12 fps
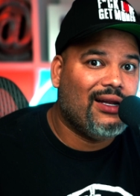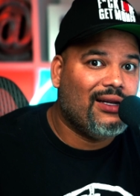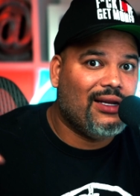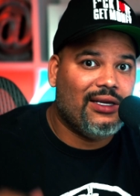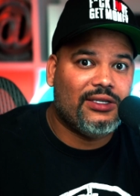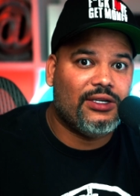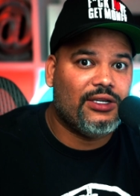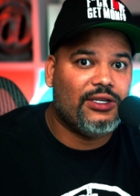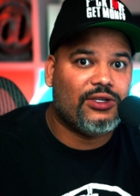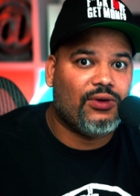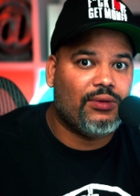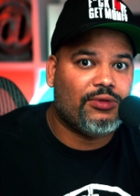Links in the
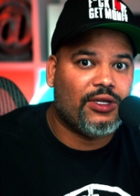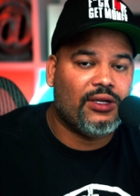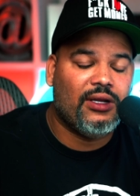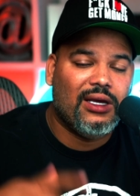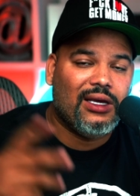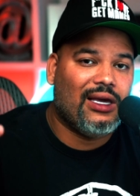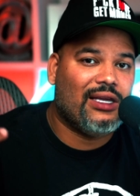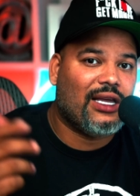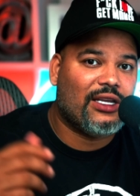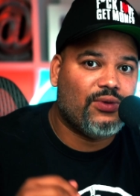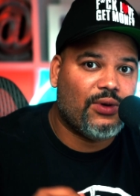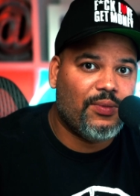description. Get
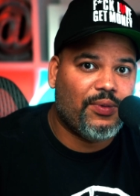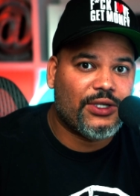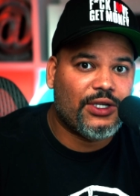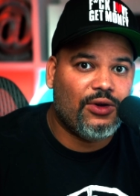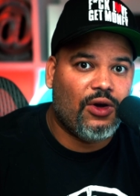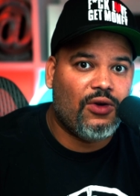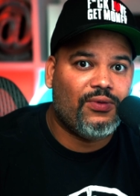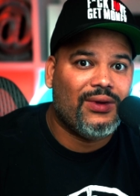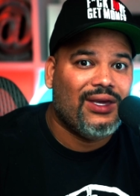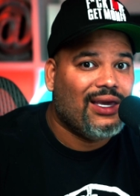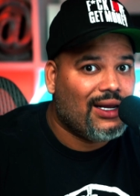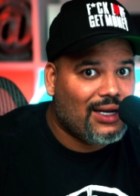that 20% off
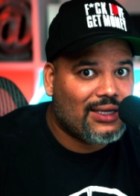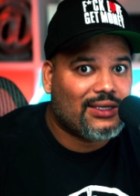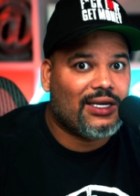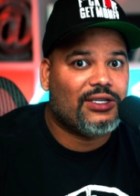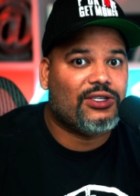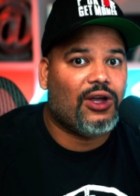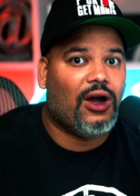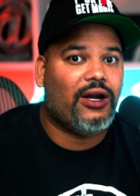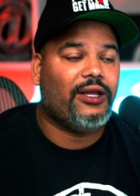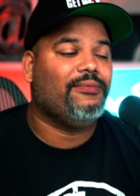and let's get started.